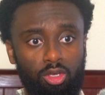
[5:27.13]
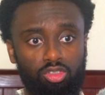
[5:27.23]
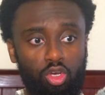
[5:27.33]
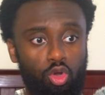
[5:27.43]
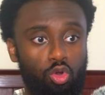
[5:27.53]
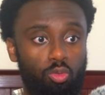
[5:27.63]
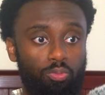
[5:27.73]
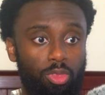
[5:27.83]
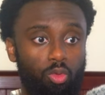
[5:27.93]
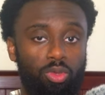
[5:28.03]
So
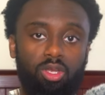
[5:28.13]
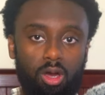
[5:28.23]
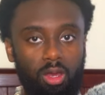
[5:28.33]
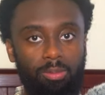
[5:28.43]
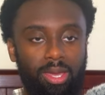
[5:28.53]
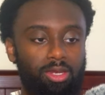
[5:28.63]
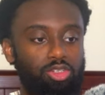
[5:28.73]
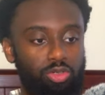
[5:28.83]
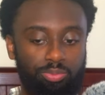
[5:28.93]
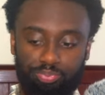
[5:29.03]
we call our
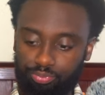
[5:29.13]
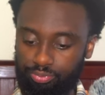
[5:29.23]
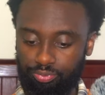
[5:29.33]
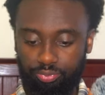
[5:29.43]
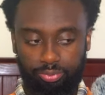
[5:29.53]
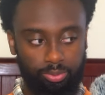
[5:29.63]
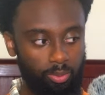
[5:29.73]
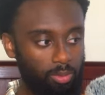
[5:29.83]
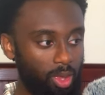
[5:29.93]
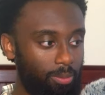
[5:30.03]
manager.
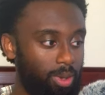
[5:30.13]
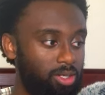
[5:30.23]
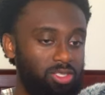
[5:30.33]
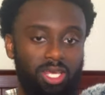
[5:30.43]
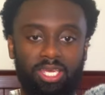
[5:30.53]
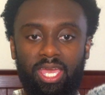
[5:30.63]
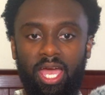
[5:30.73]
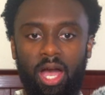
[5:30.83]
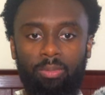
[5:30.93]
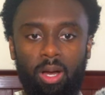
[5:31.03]
Manager's like,
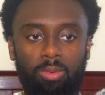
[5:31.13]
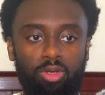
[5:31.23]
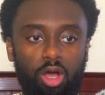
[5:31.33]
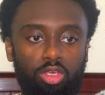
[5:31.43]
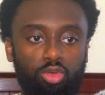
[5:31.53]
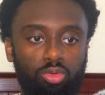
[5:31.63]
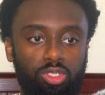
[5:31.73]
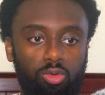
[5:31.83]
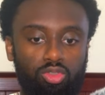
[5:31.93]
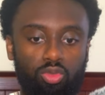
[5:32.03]
yeah, I'm gonna call you a
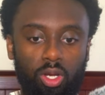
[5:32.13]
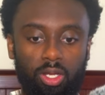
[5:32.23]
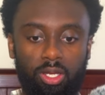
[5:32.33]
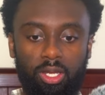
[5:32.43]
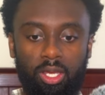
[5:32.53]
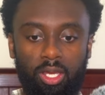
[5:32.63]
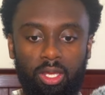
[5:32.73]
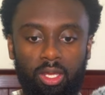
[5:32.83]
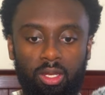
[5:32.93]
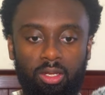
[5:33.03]
tow truck.
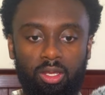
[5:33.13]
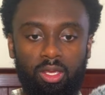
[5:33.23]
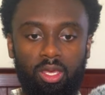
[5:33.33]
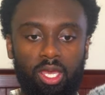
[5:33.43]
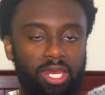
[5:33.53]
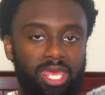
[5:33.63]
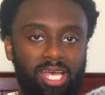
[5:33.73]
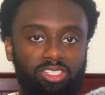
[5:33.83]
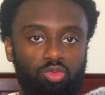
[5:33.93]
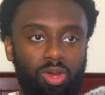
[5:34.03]
And he
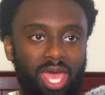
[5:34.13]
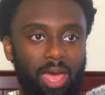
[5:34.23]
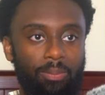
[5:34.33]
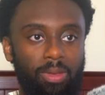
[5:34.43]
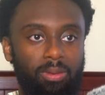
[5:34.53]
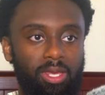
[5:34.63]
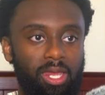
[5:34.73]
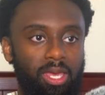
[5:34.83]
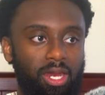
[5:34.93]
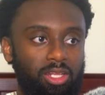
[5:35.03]
asked us what happened.
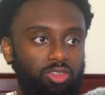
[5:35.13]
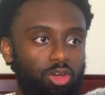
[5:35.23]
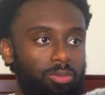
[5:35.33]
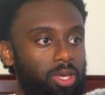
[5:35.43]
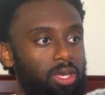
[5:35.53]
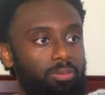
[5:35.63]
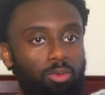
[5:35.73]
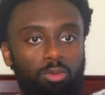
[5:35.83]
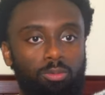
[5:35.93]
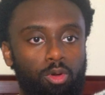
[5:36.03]
And I told him, hey,
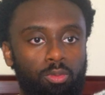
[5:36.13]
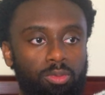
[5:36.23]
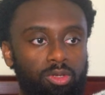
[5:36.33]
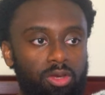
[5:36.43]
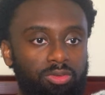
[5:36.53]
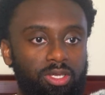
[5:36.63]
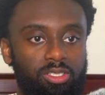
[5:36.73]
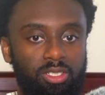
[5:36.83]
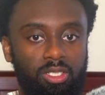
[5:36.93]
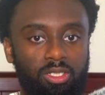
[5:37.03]
boom, boom, you know, everything is
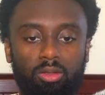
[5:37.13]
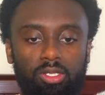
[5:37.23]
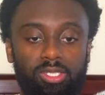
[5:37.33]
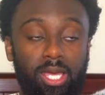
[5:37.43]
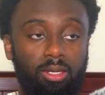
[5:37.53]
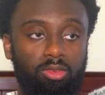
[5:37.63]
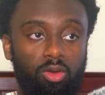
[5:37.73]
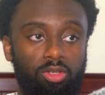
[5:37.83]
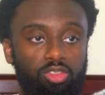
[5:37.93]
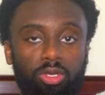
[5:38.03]
good. This, that, and the
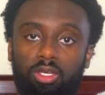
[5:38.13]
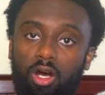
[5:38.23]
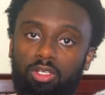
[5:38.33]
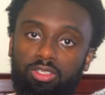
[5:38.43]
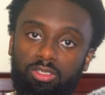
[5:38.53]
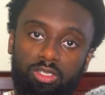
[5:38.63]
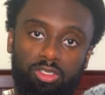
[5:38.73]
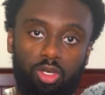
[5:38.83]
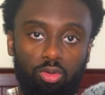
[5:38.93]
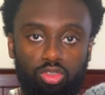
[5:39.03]
third. So he calls us the
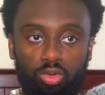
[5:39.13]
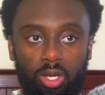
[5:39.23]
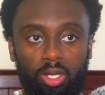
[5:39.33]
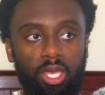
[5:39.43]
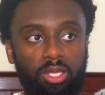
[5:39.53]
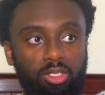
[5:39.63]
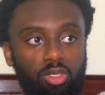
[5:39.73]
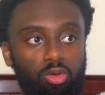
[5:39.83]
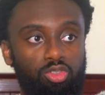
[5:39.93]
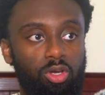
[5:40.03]
tow truck. And the
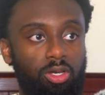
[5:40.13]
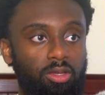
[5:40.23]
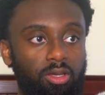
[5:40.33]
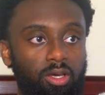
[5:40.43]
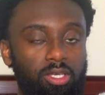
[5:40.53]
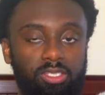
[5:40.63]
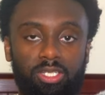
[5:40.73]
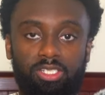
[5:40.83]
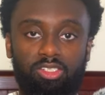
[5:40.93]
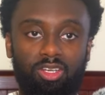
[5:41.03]
tow truck, he
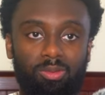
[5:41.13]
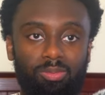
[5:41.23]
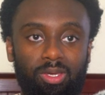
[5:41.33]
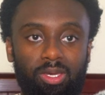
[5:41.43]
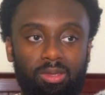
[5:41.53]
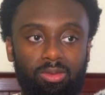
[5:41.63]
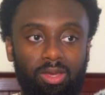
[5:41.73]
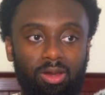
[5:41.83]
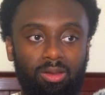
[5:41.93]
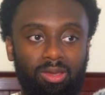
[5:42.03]
says, is gonna be there